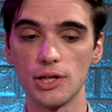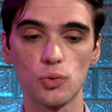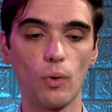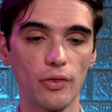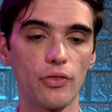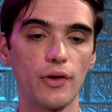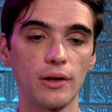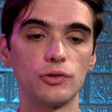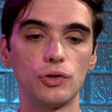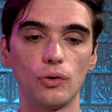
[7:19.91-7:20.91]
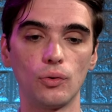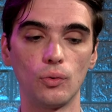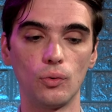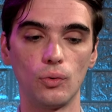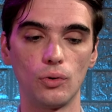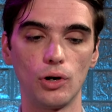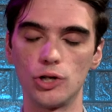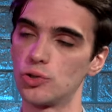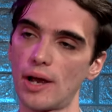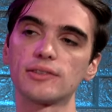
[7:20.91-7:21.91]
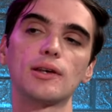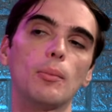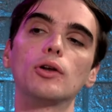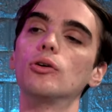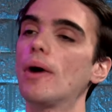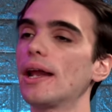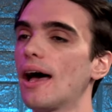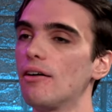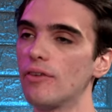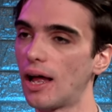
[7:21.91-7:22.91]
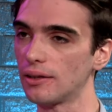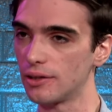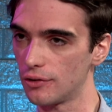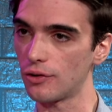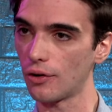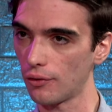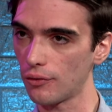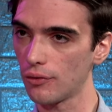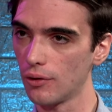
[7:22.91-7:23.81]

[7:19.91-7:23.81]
It's one thing to address someone who might have valid concerns.